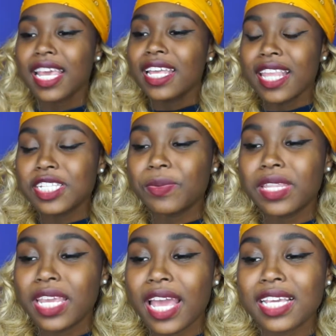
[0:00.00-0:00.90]
That's one
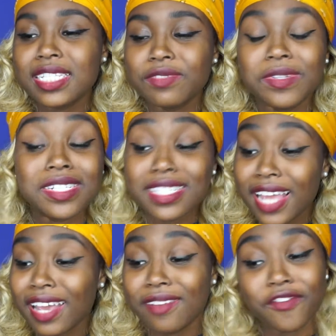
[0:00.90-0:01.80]
thing I can, well, it's
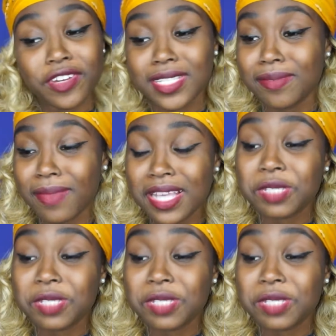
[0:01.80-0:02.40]
not a frizzy mess,